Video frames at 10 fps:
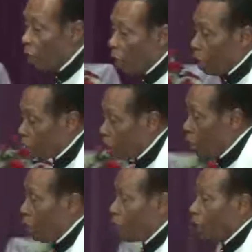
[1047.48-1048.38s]
God,
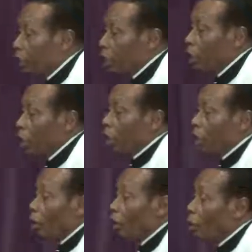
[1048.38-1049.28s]
but uh,
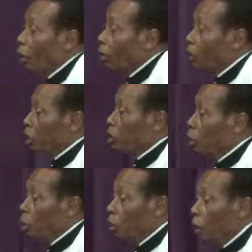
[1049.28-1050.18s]
all those
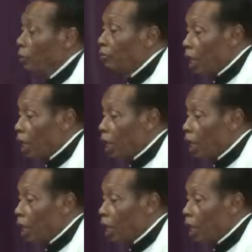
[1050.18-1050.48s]
who,